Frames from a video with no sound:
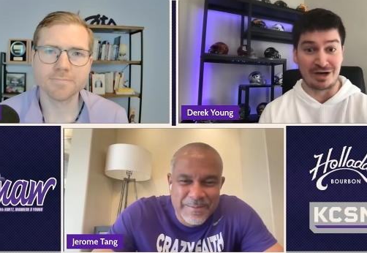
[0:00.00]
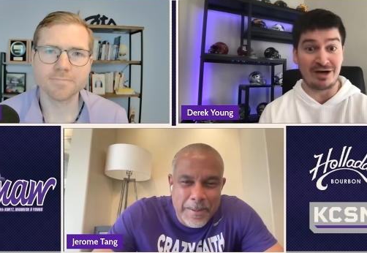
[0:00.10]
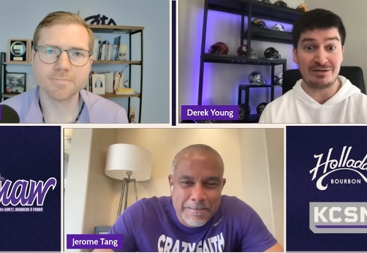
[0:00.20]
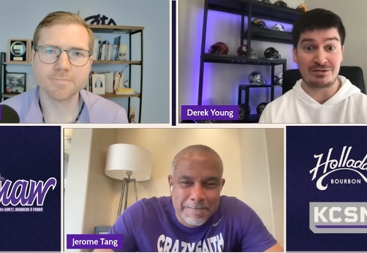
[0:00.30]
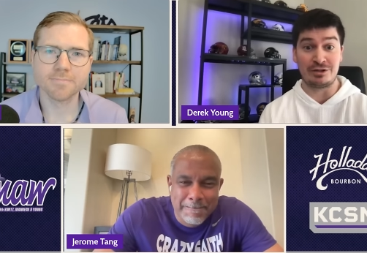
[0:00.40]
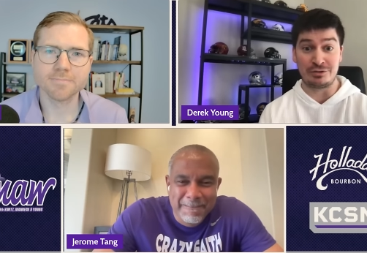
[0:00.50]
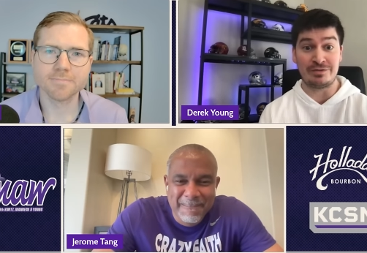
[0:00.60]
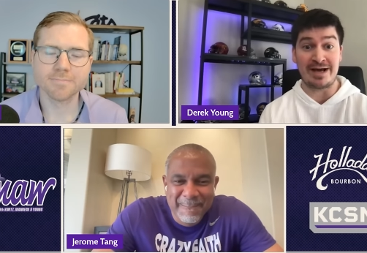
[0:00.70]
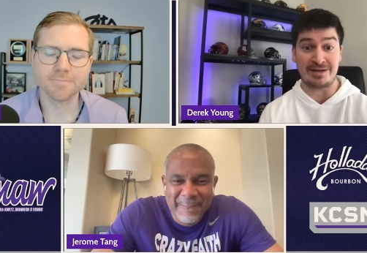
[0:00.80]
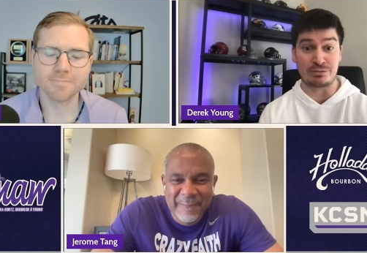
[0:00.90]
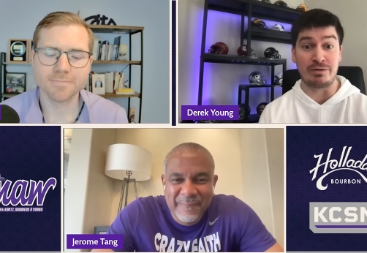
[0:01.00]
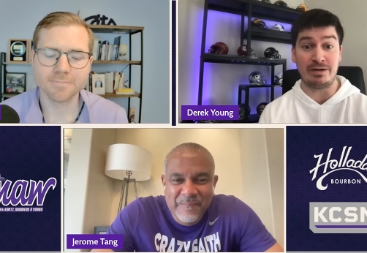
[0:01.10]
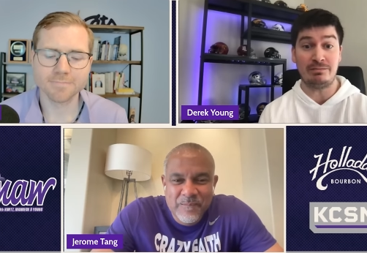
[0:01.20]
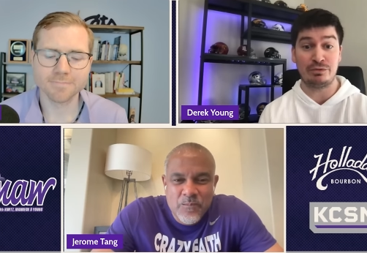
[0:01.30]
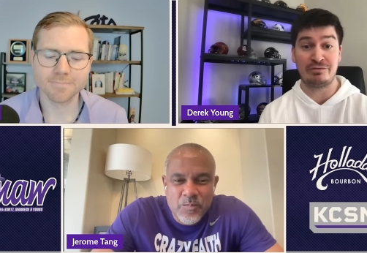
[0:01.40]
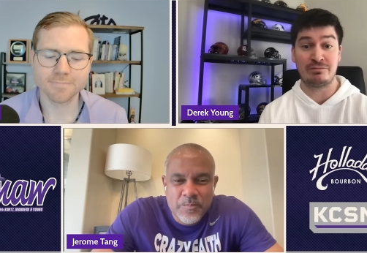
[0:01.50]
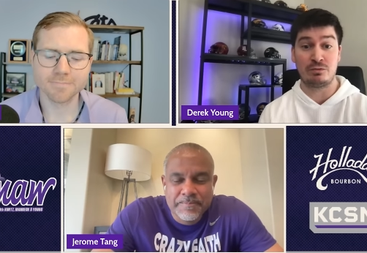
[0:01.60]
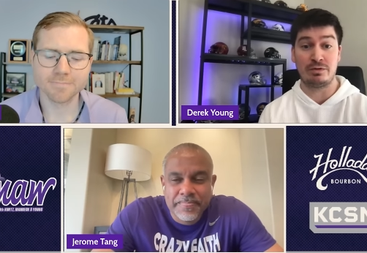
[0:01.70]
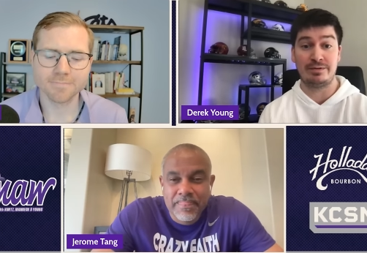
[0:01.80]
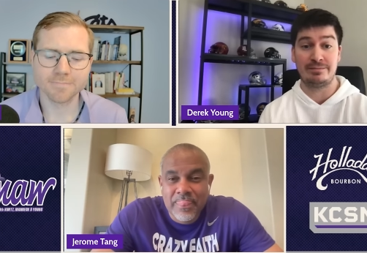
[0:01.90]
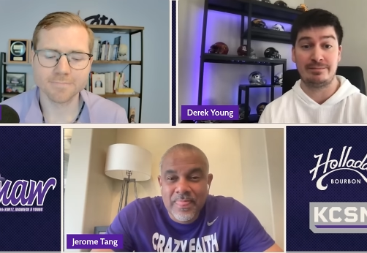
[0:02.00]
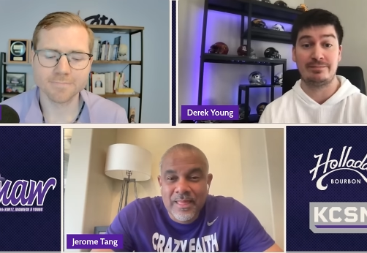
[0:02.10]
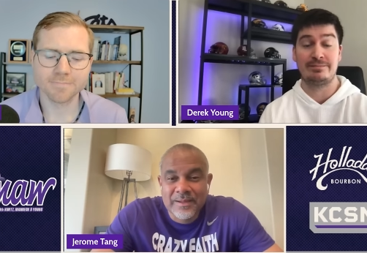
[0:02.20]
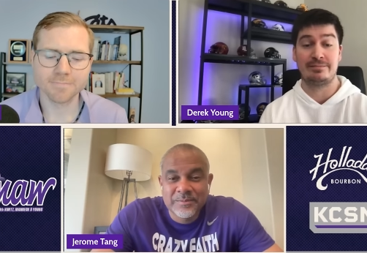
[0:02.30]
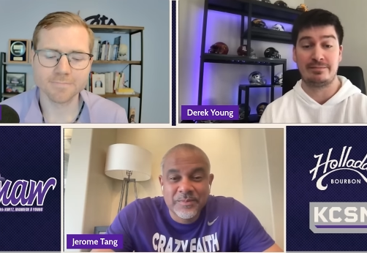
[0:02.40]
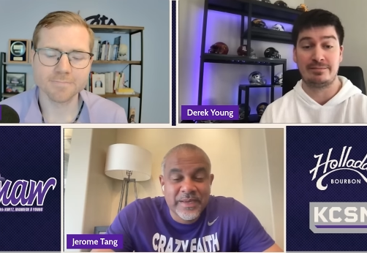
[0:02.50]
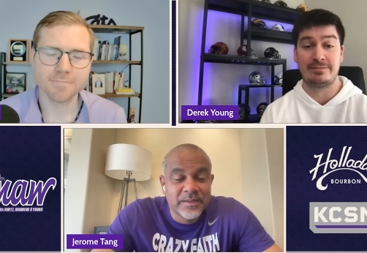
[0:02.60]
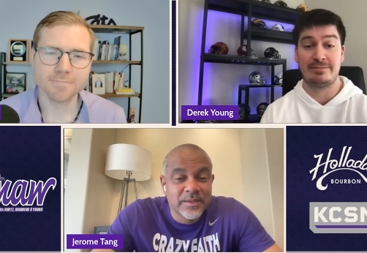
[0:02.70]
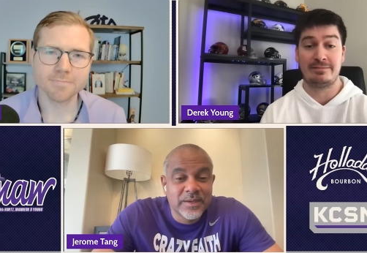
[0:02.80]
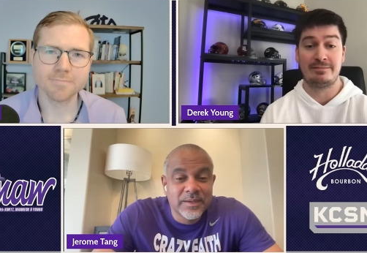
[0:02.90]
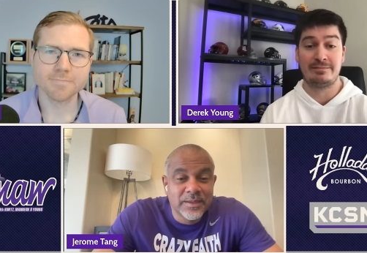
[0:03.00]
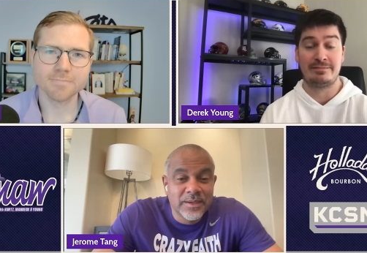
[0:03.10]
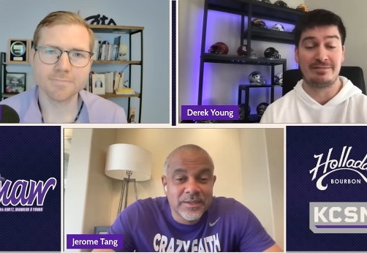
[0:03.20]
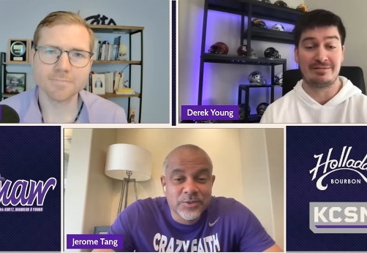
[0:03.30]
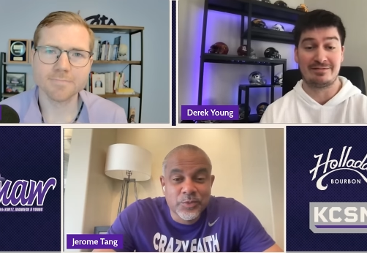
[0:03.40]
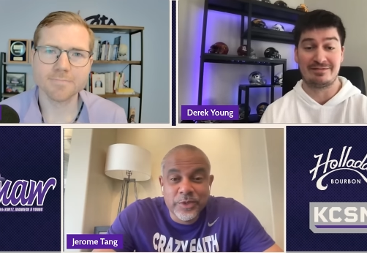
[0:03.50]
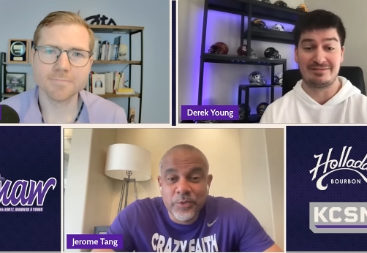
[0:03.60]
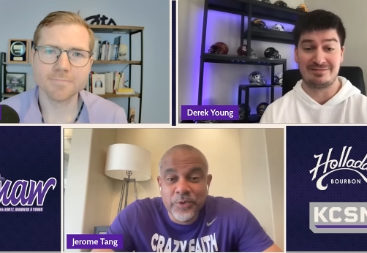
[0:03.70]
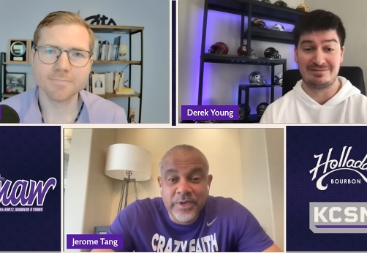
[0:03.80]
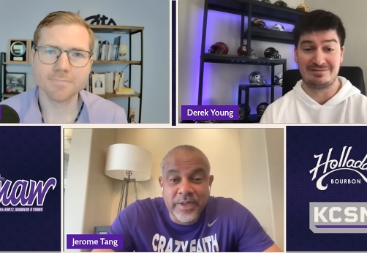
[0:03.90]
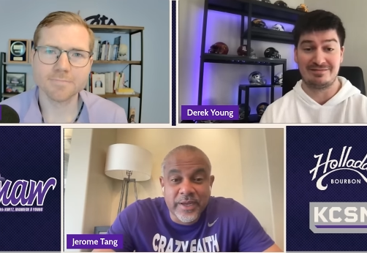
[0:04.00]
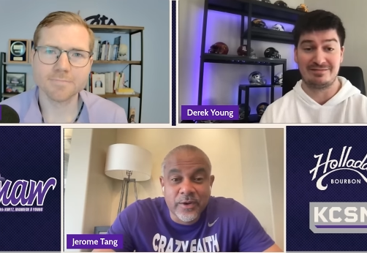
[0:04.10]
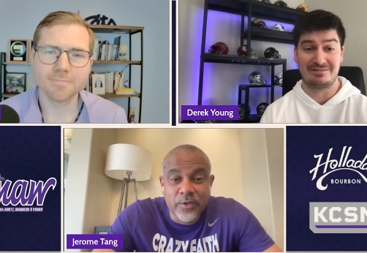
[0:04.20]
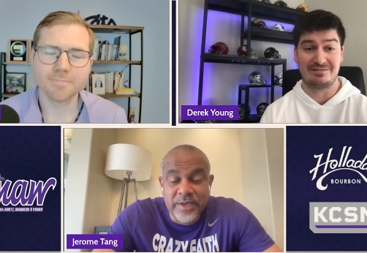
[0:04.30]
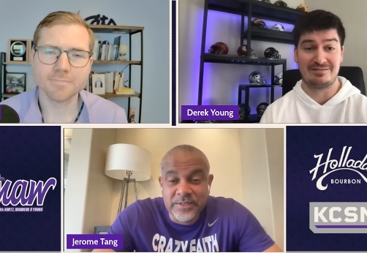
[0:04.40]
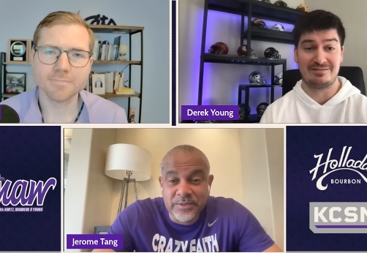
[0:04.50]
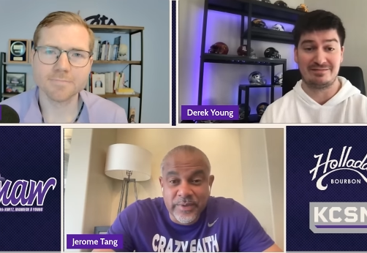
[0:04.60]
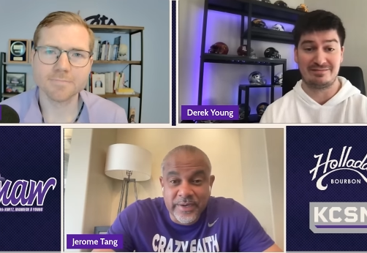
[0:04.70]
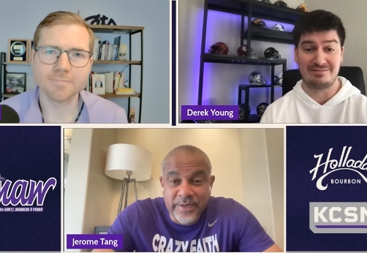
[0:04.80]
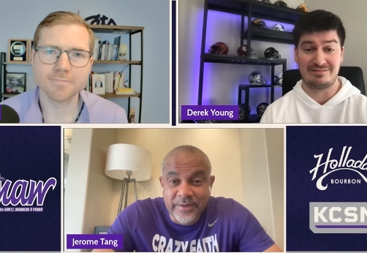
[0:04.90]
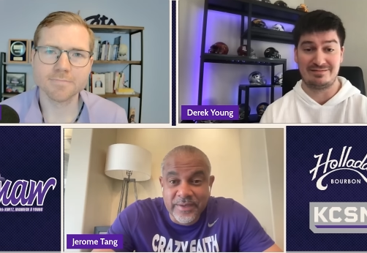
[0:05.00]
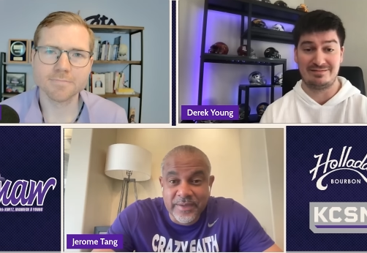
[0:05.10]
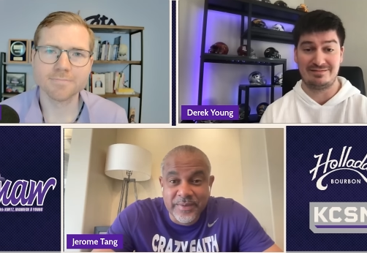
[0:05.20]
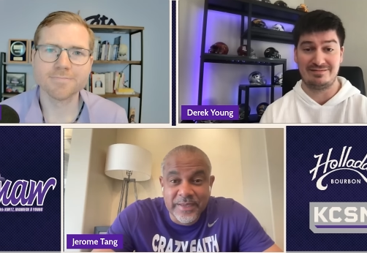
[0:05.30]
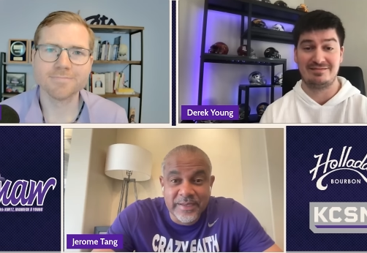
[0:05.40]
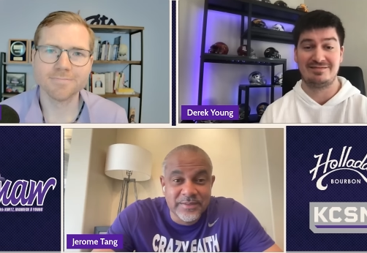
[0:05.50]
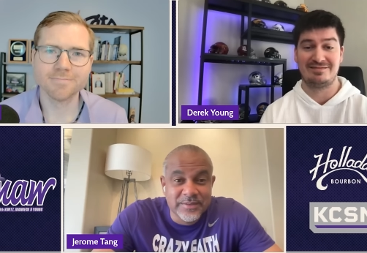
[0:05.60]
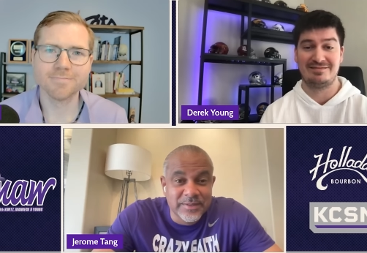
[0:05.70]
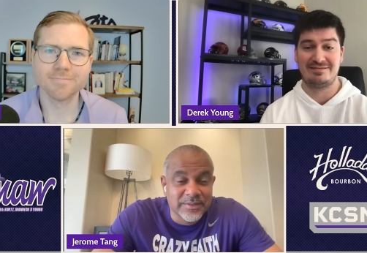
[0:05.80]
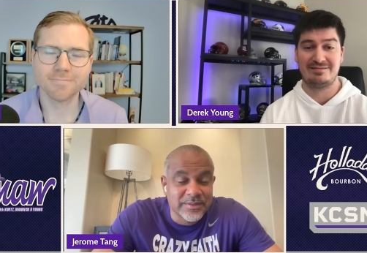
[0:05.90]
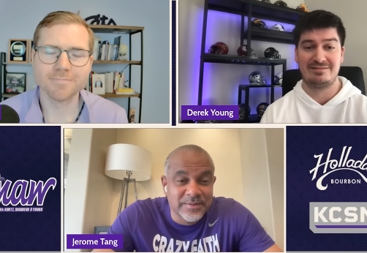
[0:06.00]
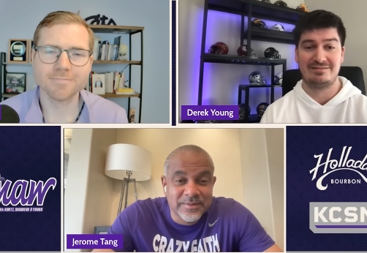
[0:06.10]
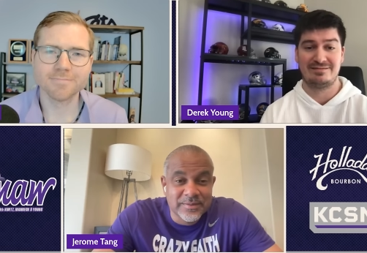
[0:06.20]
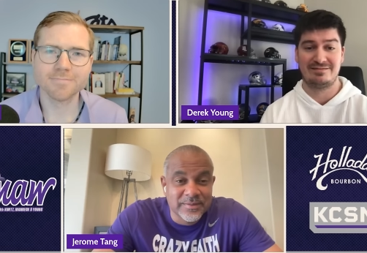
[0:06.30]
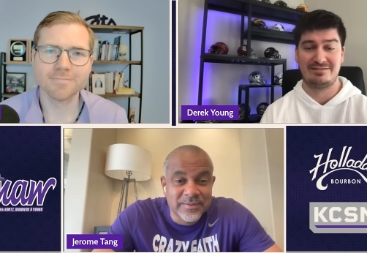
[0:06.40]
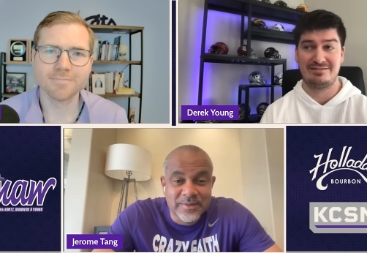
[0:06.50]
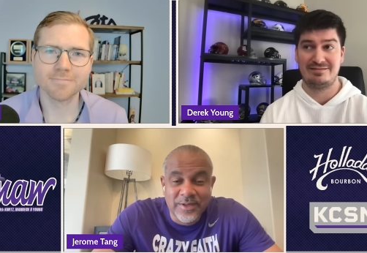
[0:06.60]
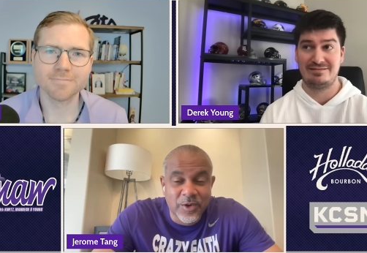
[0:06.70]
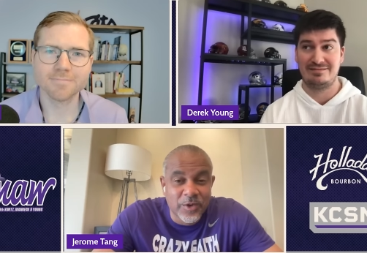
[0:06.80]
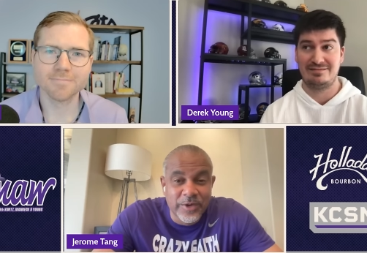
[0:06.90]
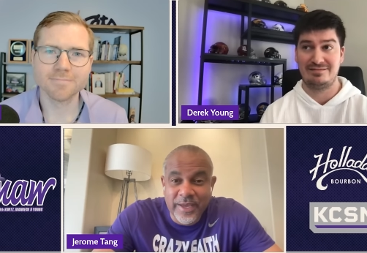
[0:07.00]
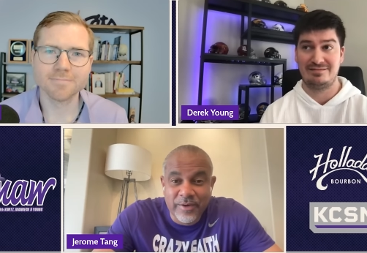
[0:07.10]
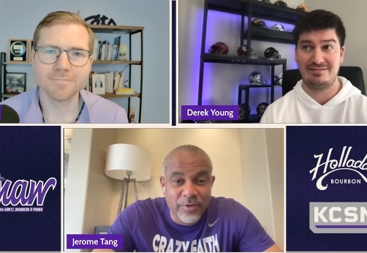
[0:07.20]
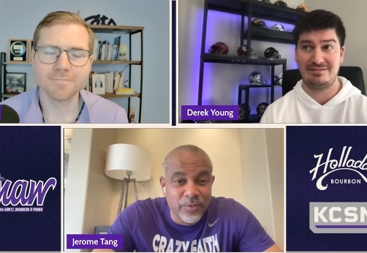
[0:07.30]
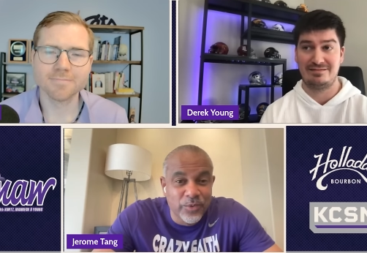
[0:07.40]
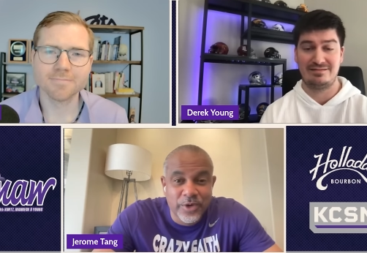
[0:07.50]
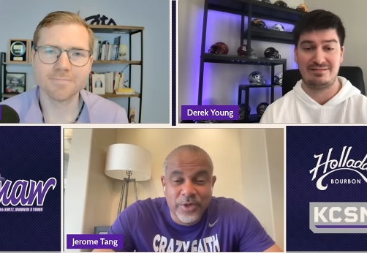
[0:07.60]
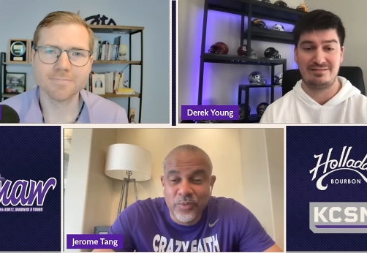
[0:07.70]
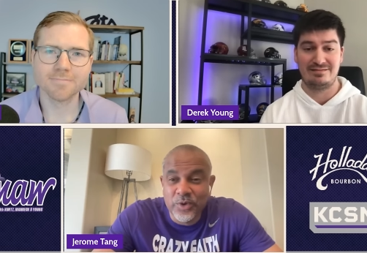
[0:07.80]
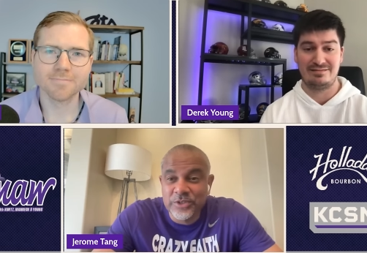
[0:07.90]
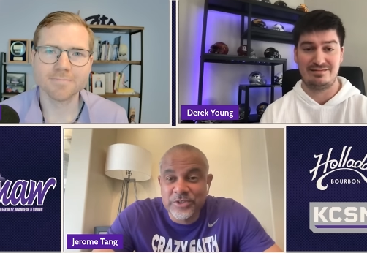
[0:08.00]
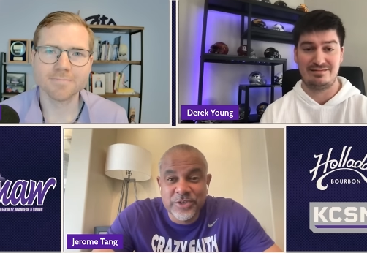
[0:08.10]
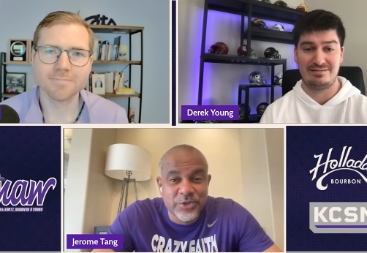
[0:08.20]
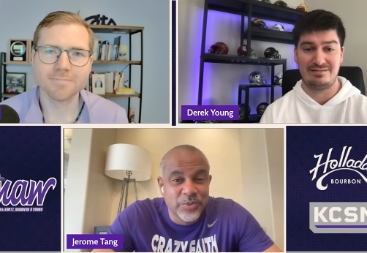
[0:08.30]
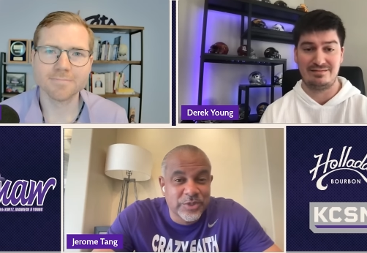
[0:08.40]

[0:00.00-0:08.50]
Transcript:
Speaker 1: Dug to do that as well moving forward?
Speaker 2: Then Dug, Dug is recruiting like crazy right now. he's he's on everyone, wants to know